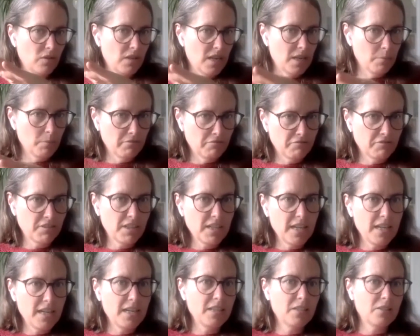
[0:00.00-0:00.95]
I'm
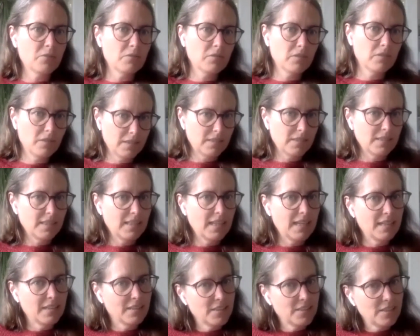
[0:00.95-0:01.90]
afraid or this and
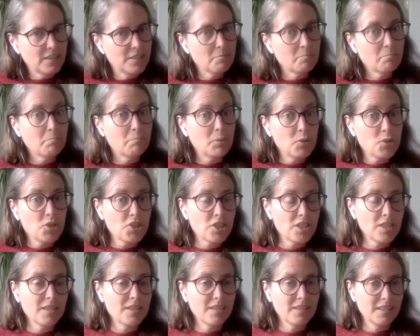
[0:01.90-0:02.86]
that, just
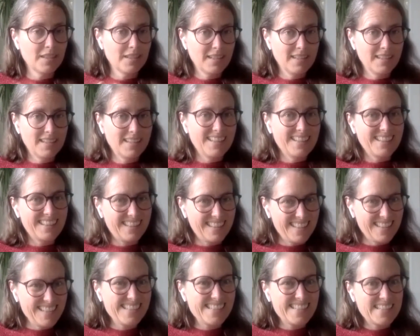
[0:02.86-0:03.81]
pushing
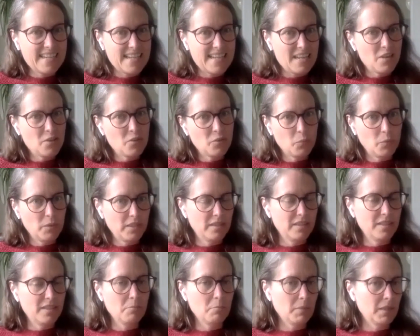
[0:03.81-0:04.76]
things down
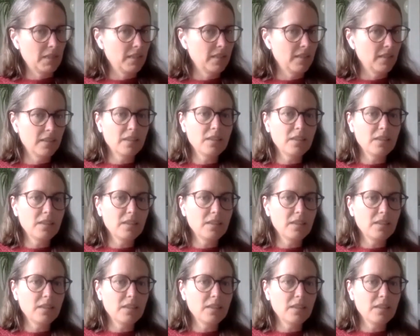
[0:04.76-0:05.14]
within me.